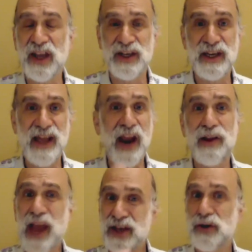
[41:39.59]
It's not
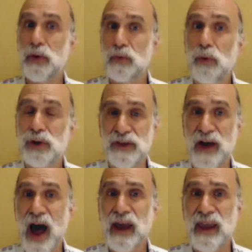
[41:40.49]
only has to know the rules of
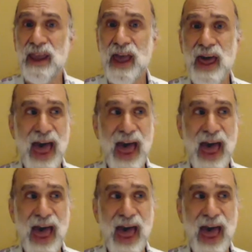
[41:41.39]
hockey,